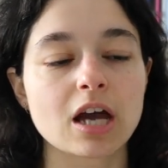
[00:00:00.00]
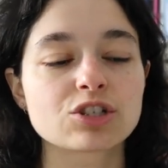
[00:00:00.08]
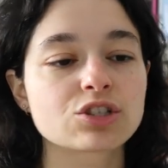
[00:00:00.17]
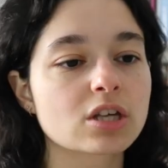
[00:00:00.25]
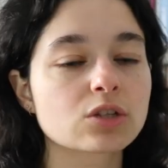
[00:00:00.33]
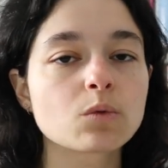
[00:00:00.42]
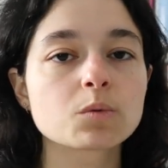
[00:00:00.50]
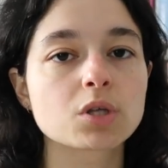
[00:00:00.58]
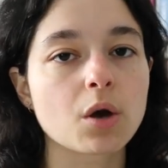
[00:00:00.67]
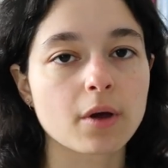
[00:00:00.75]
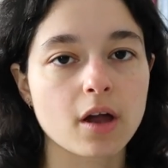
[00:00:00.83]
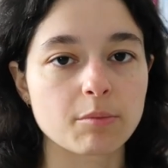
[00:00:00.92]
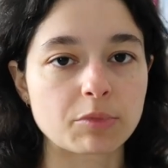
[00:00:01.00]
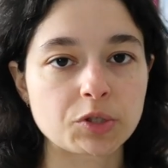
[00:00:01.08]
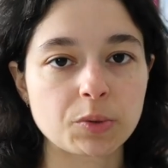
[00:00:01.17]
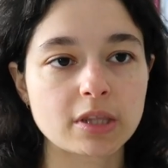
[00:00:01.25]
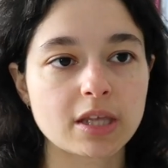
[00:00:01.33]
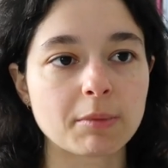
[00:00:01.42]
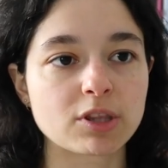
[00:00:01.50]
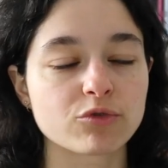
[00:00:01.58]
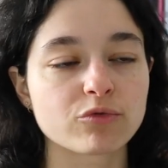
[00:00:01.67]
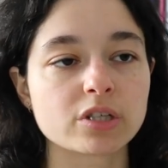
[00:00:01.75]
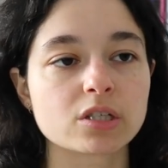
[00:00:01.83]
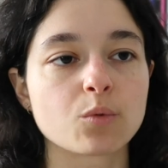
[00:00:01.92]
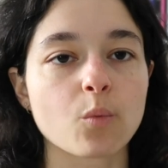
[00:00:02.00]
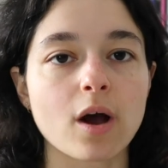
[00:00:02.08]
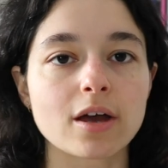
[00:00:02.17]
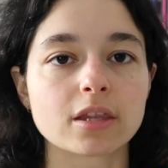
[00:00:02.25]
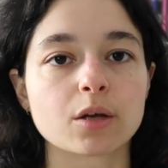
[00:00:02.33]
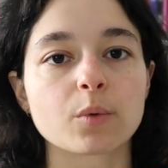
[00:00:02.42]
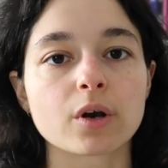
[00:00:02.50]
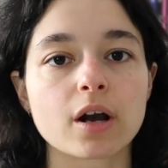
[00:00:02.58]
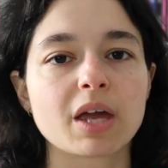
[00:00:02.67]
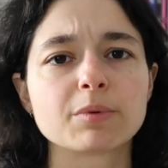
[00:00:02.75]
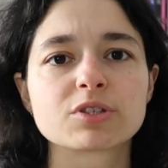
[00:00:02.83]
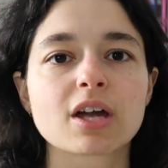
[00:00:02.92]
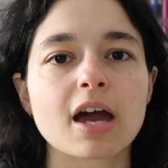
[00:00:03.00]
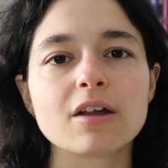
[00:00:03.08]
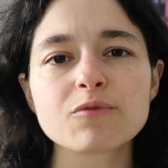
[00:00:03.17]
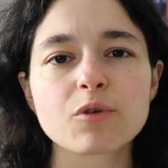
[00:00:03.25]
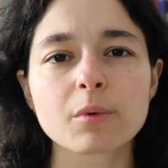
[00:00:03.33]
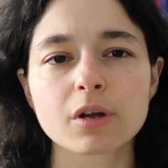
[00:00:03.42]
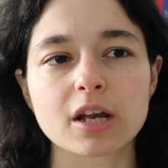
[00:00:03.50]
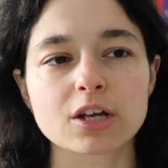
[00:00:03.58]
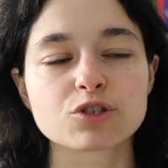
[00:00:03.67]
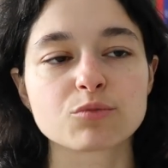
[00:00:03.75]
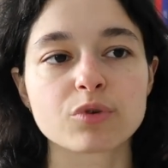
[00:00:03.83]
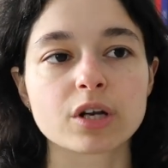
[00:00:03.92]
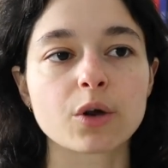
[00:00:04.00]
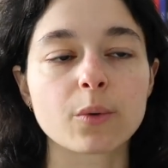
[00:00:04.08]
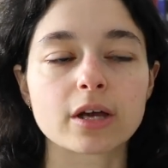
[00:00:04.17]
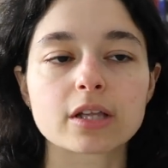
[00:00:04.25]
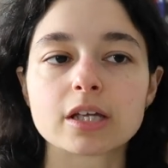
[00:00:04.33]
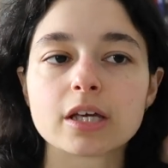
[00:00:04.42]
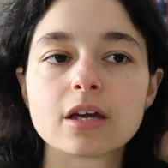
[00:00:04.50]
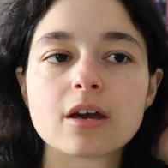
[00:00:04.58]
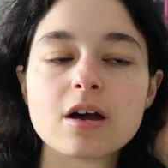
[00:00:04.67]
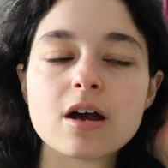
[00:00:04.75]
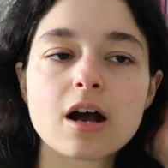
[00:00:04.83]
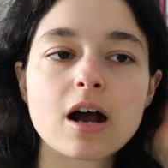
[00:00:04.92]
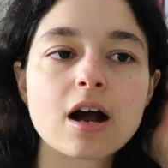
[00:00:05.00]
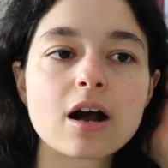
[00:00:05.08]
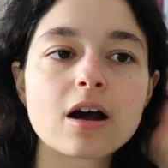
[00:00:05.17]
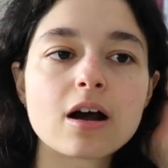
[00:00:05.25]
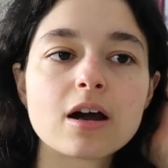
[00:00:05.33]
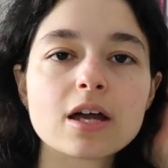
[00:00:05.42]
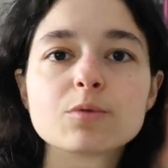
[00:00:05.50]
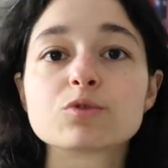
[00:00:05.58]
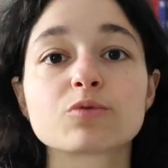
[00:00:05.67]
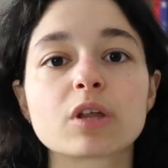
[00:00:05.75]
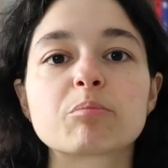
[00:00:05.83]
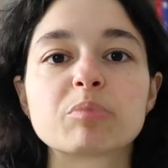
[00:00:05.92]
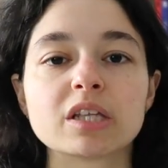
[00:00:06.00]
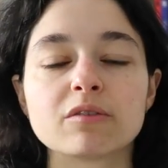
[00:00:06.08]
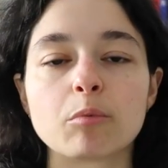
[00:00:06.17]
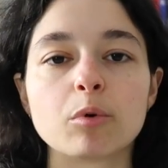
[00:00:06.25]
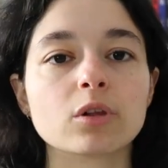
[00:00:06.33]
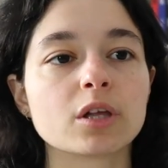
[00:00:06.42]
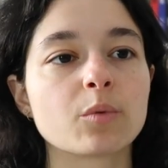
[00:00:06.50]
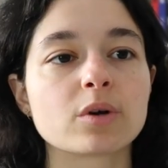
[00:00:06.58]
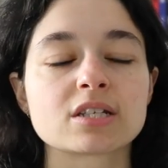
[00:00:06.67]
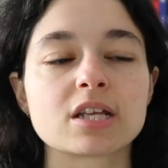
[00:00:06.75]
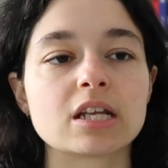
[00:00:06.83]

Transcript: just liked what was going on between them and the reason why they were able to kind of form a connection pretty quickly. It was like believable. It wasn't